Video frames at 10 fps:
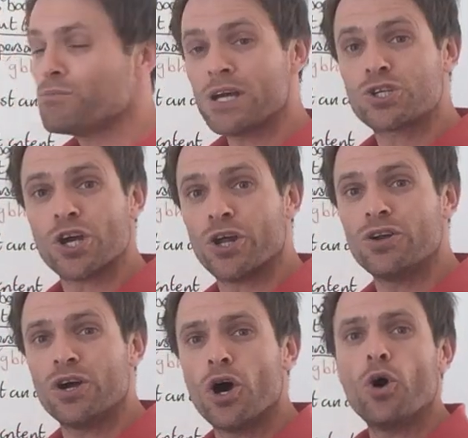
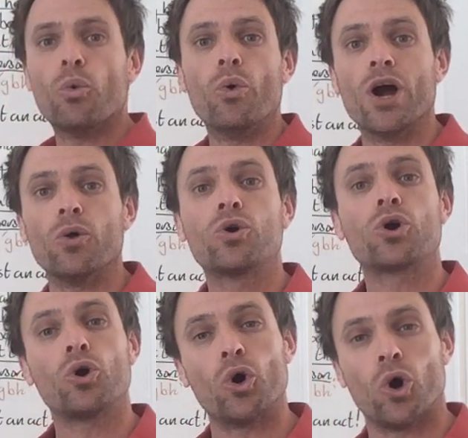omission will
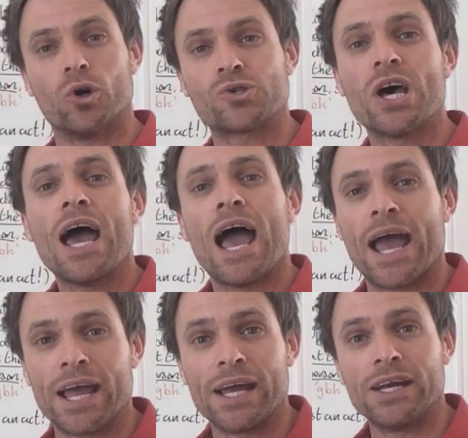cause
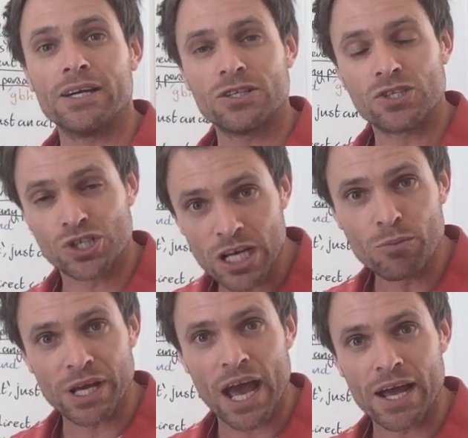a
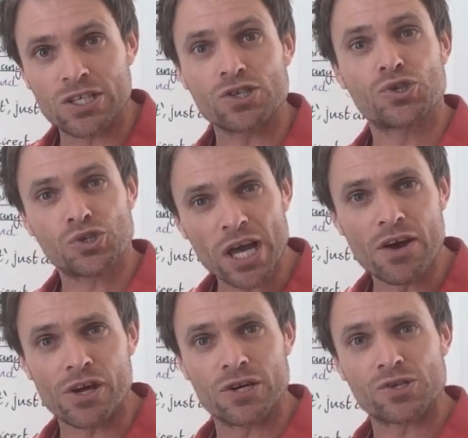GBH,
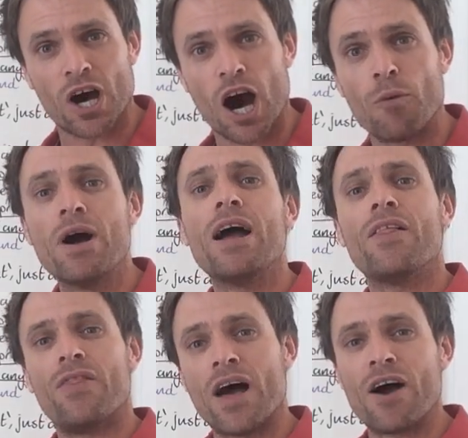serious harm,
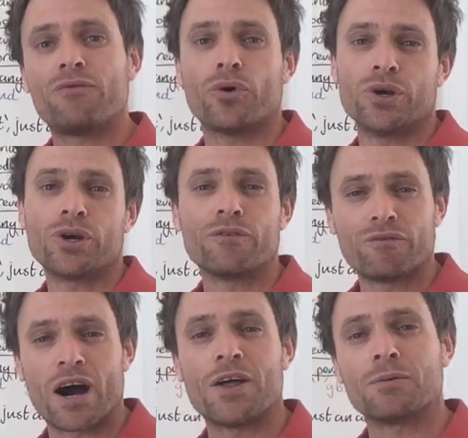therefore you can
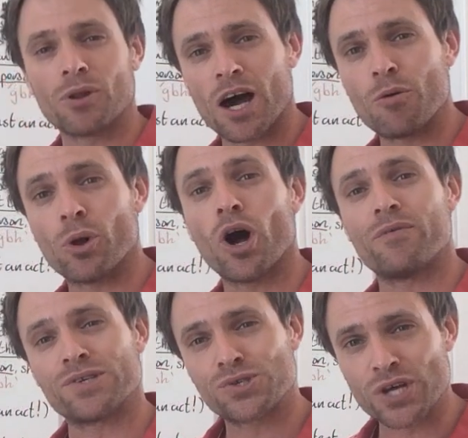find them liable
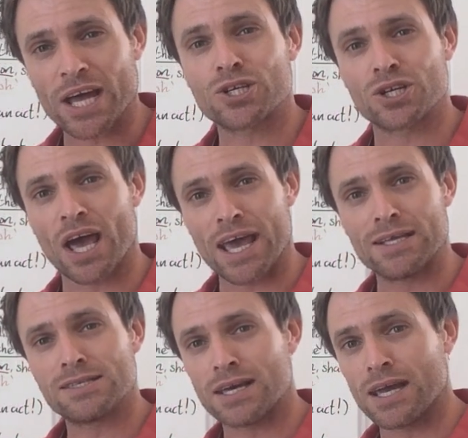of a Section
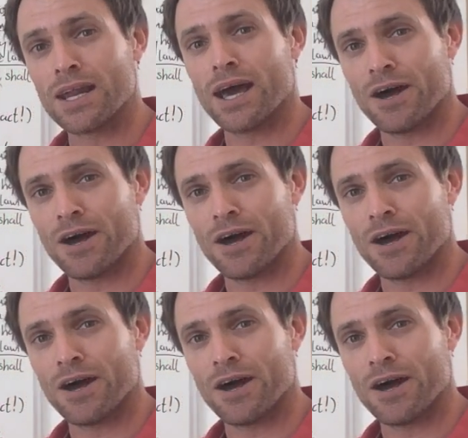18